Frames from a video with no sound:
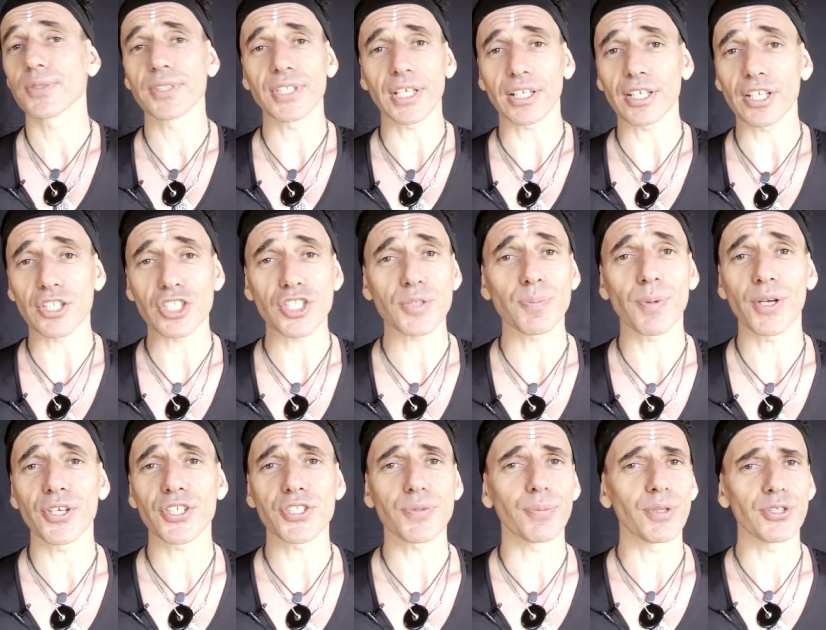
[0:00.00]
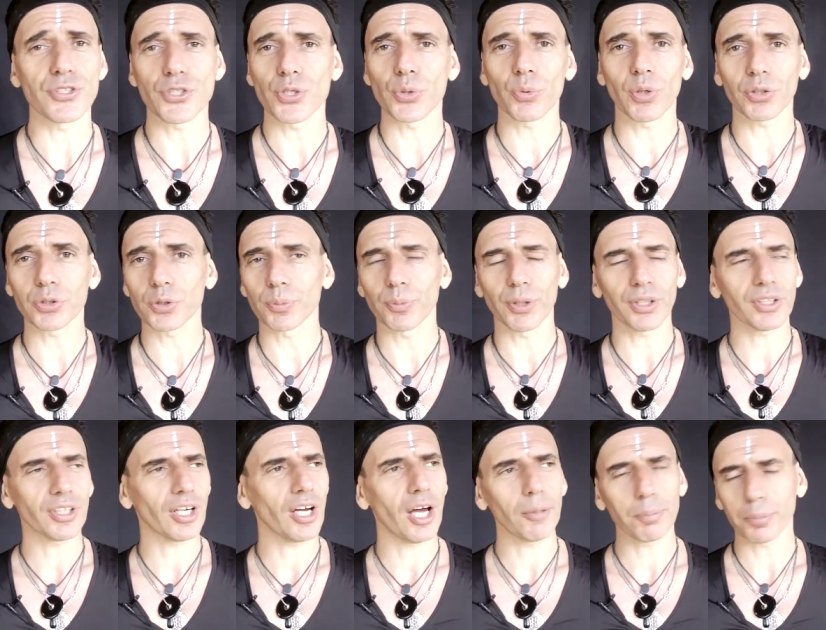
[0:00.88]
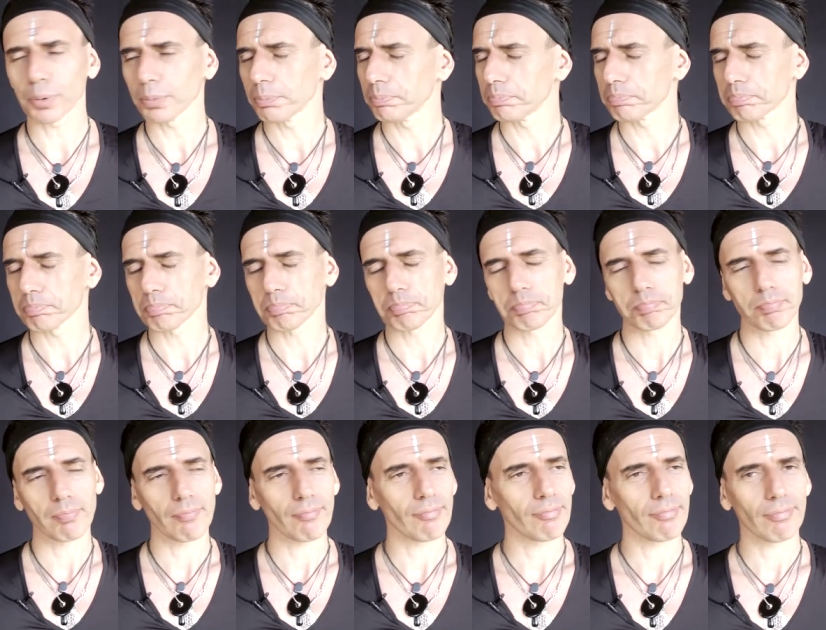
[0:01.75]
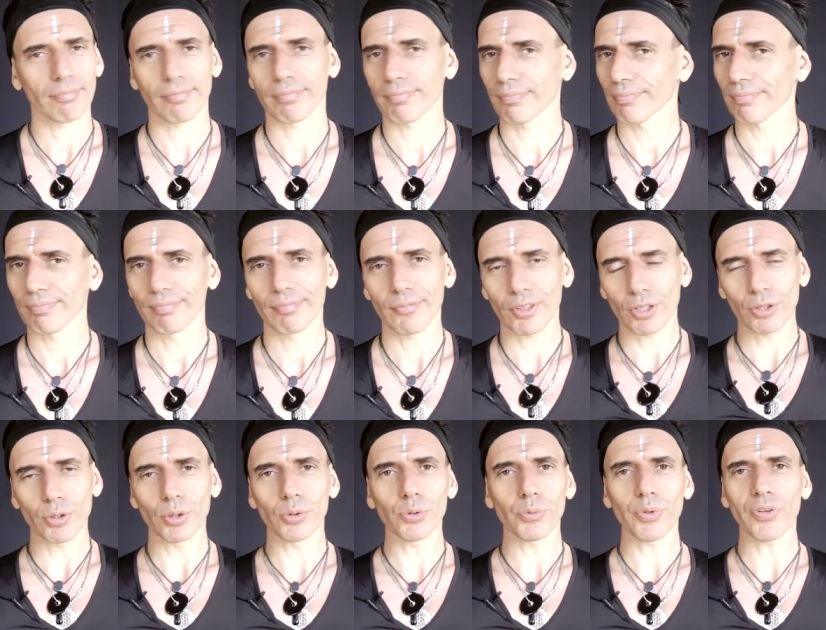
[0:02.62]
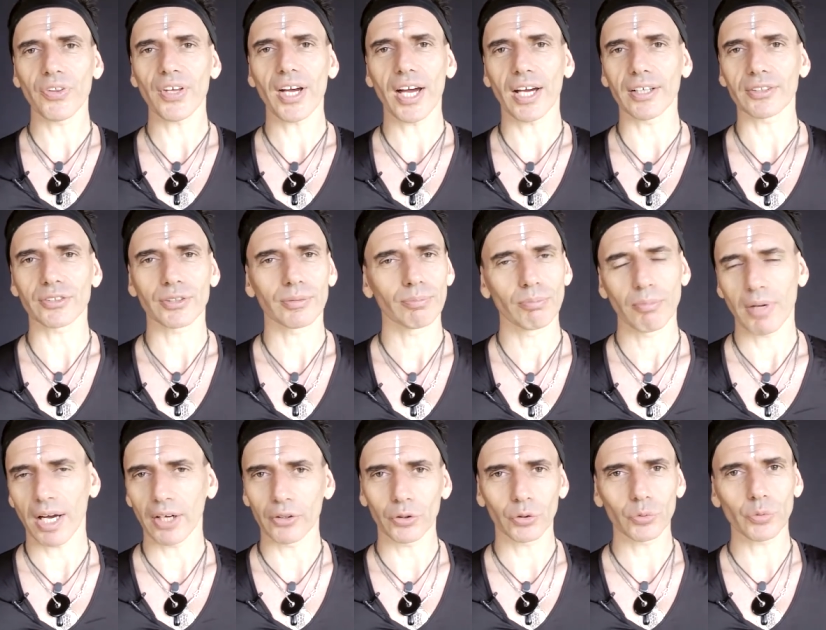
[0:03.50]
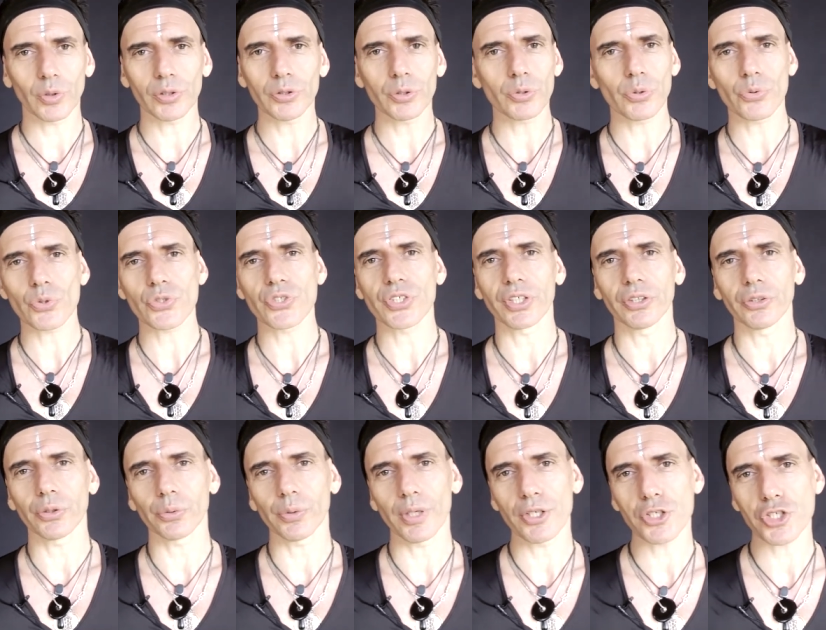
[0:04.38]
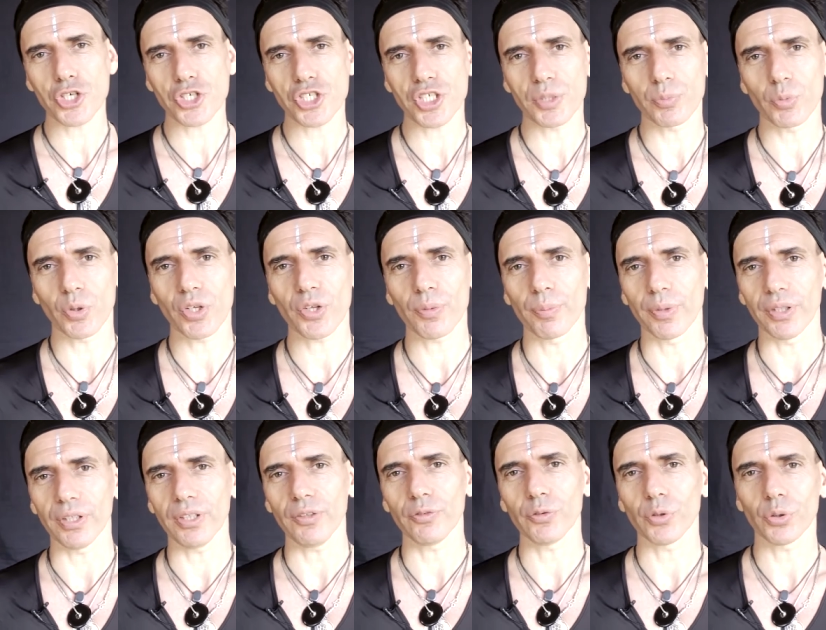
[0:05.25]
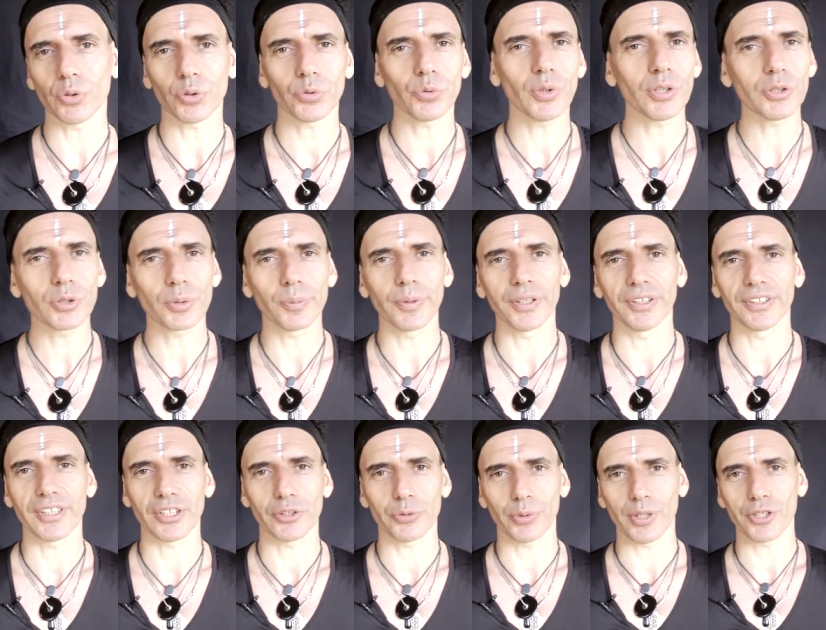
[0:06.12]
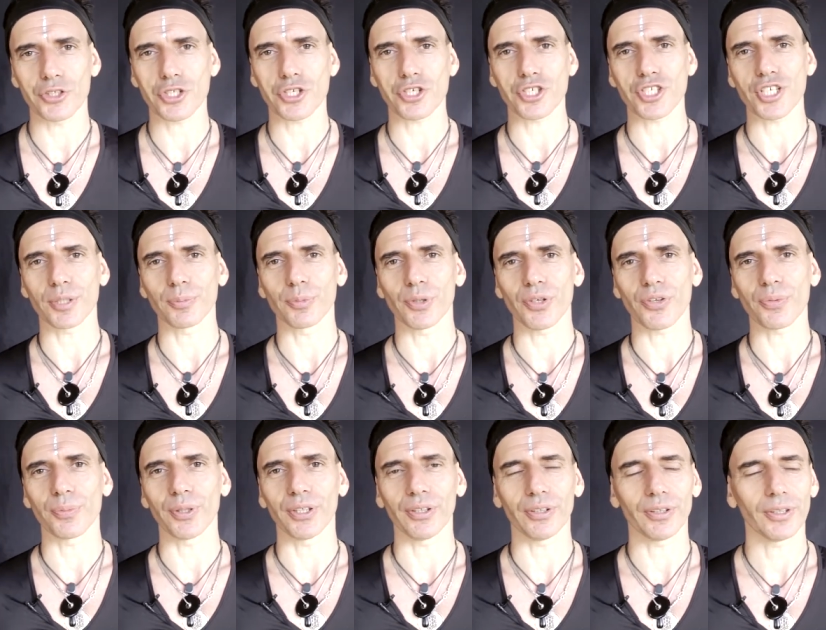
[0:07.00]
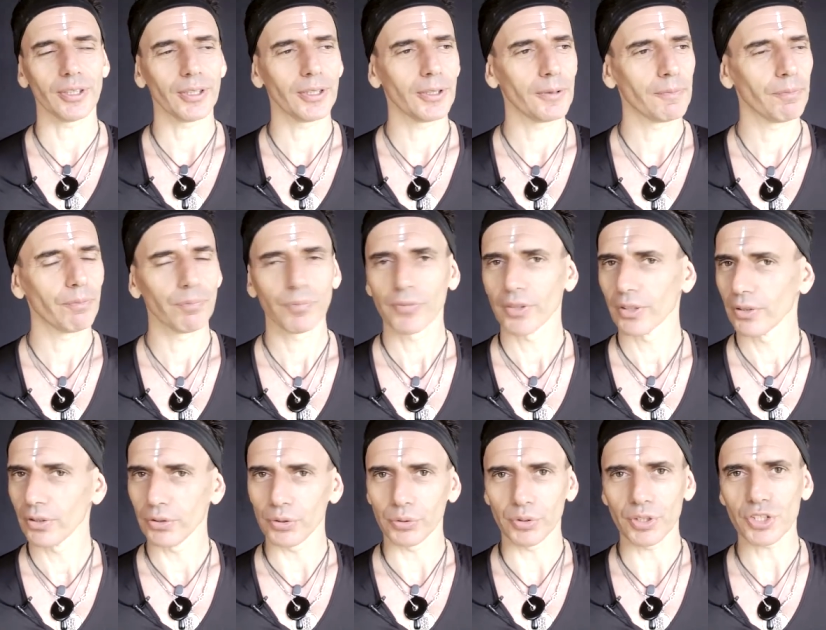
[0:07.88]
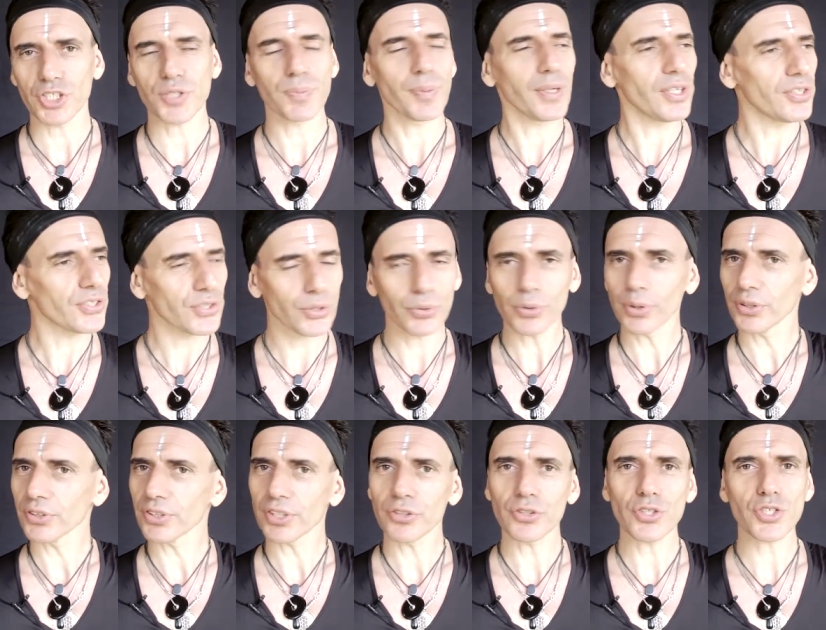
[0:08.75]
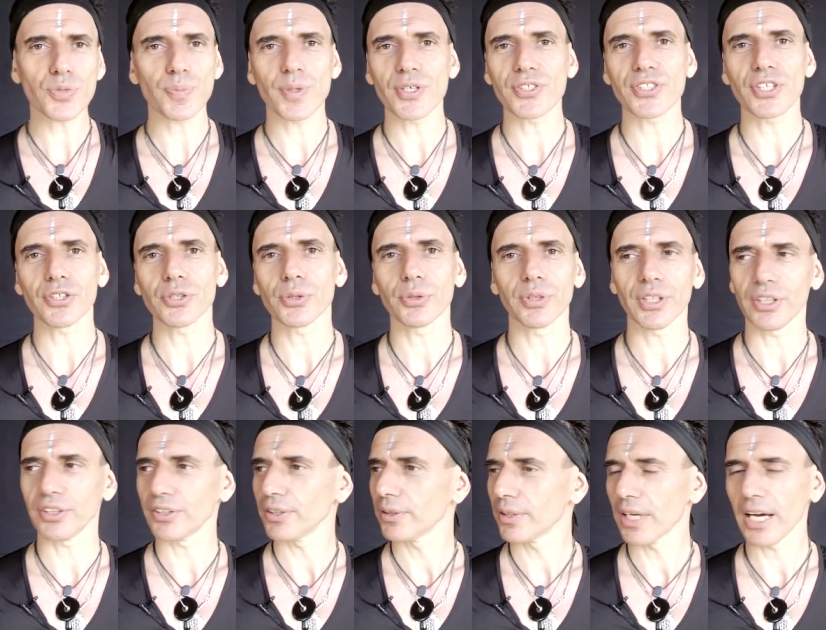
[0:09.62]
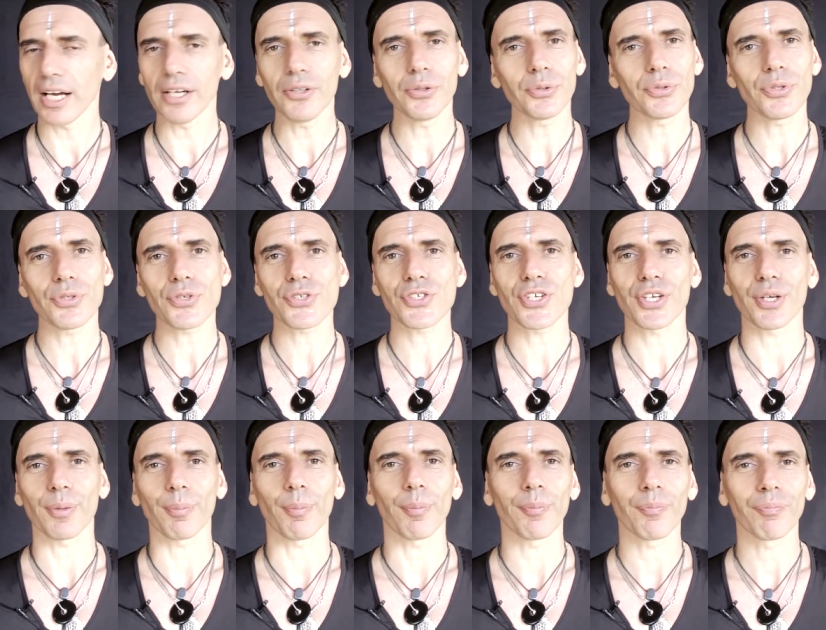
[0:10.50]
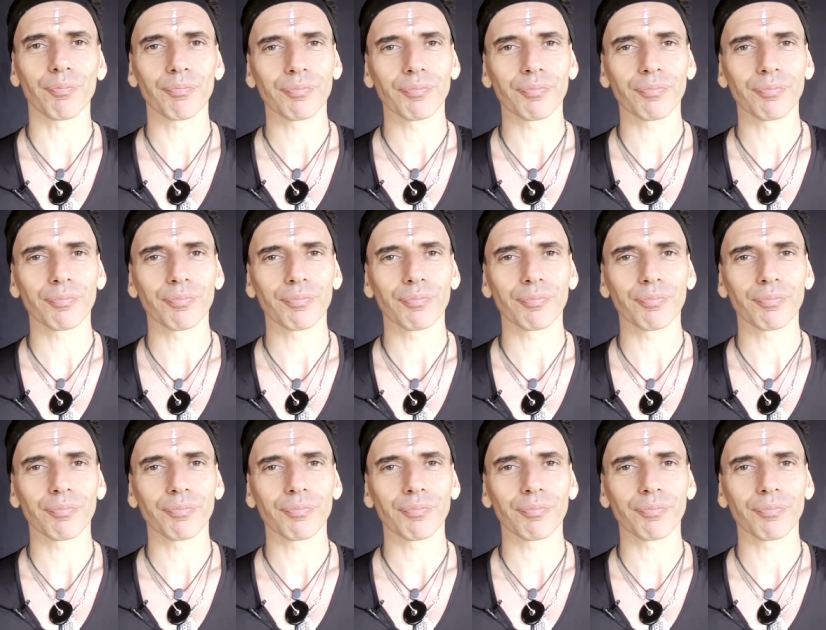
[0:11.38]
taking space means you want to break up, cool with that. I don't want you to stay in a relationship with me if you don't want to be in that relationship with me. You need space, go and take the space that you need. I'll do the same.